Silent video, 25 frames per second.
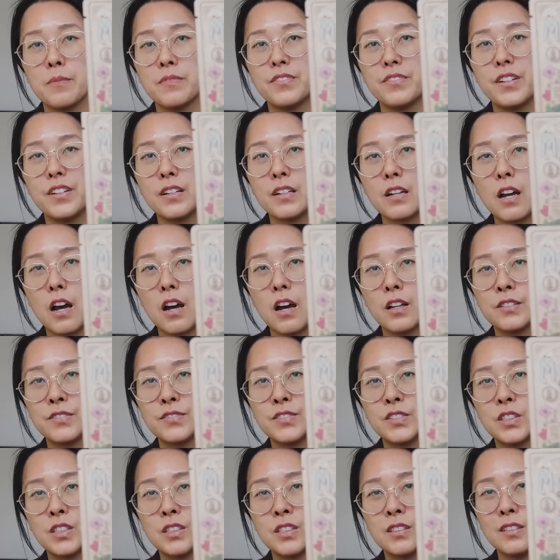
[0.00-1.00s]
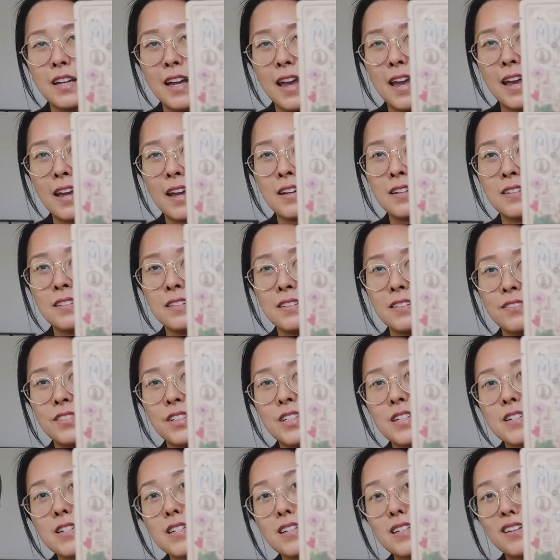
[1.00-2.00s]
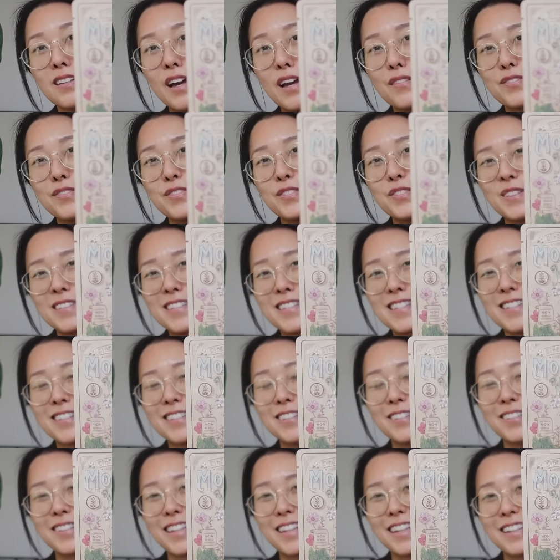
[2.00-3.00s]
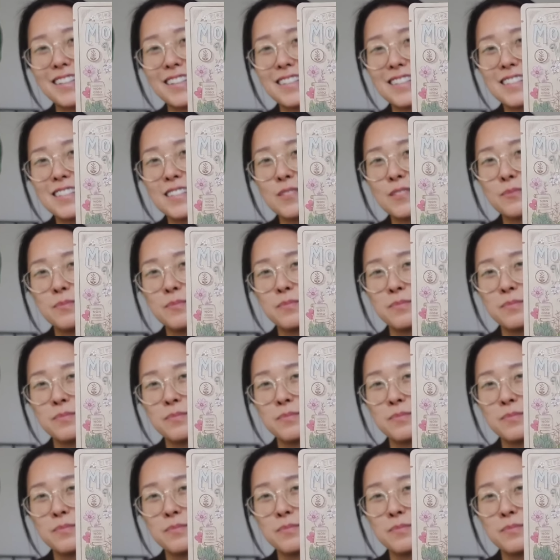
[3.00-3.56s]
Very colorful and very delightful to look at.